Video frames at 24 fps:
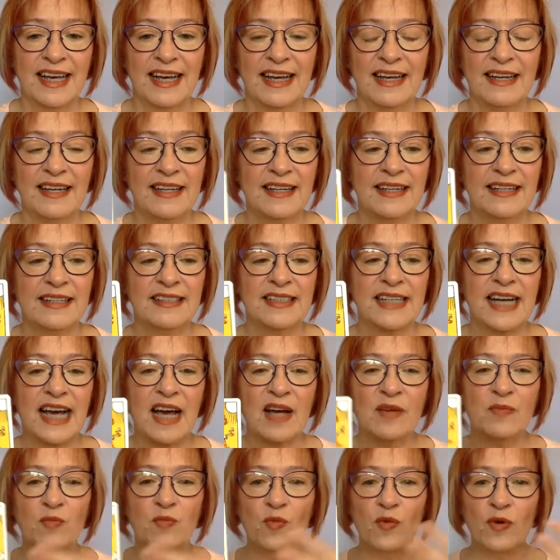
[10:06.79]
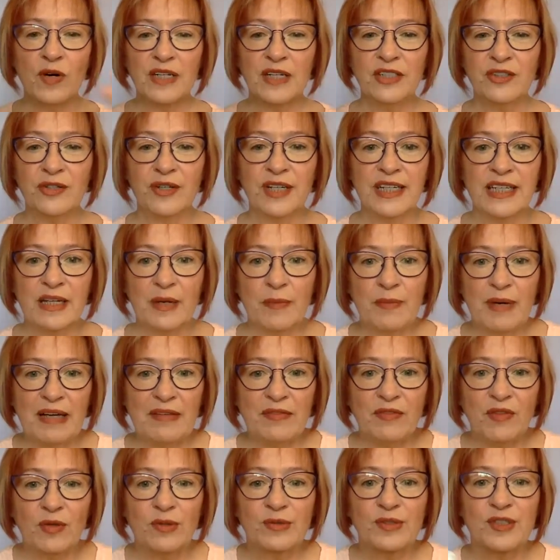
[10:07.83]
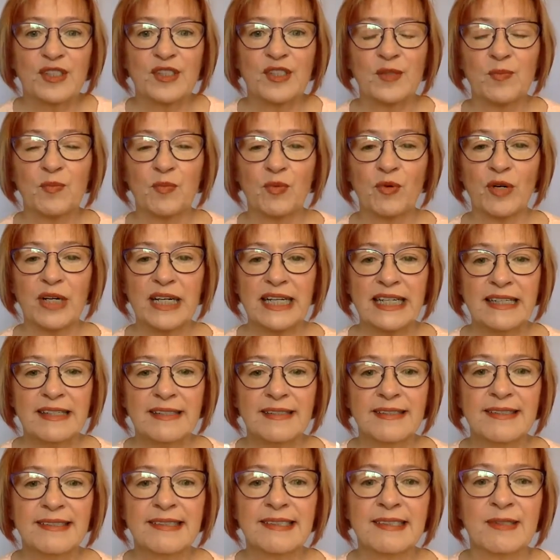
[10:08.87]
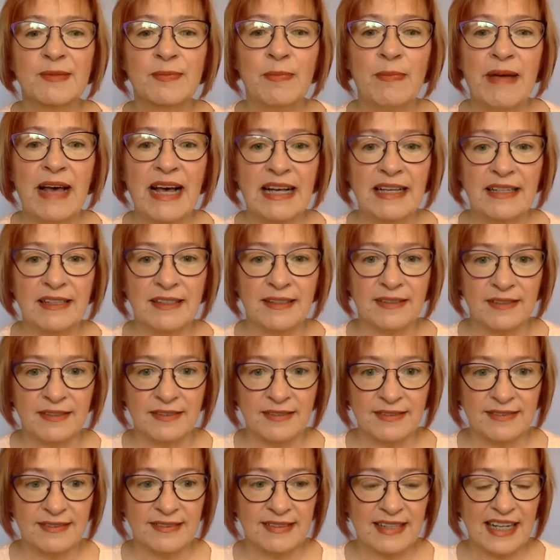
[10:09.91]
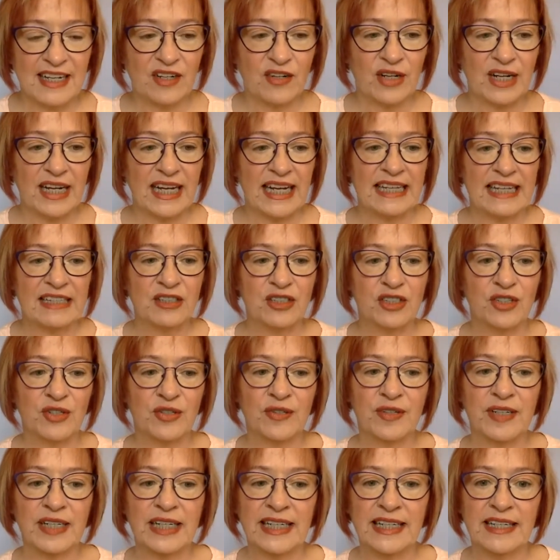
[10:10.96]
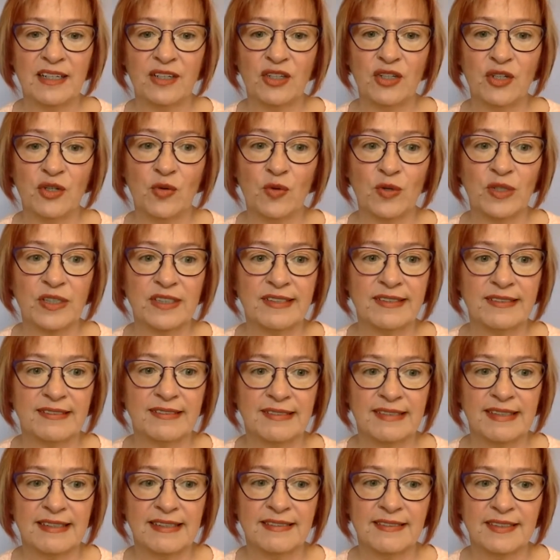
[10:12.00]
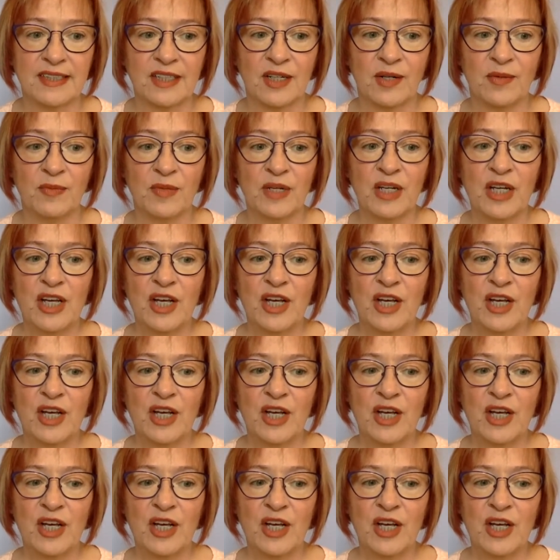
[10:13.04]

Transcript: And I'm wondering about those spring smells that are entering your system.